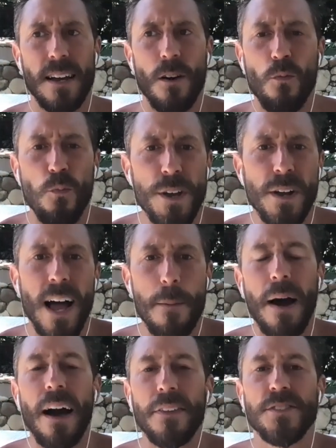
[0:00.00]
a real
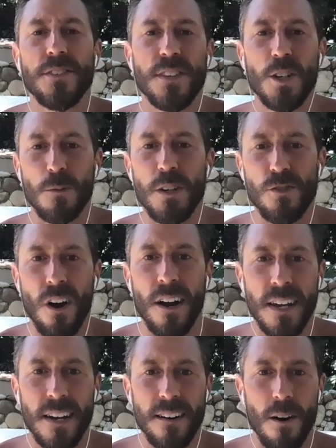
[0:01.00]
hypothesis that could be
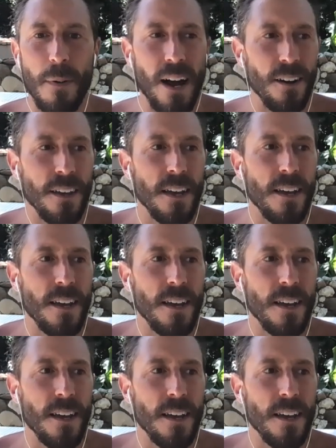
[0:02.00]
drawn here about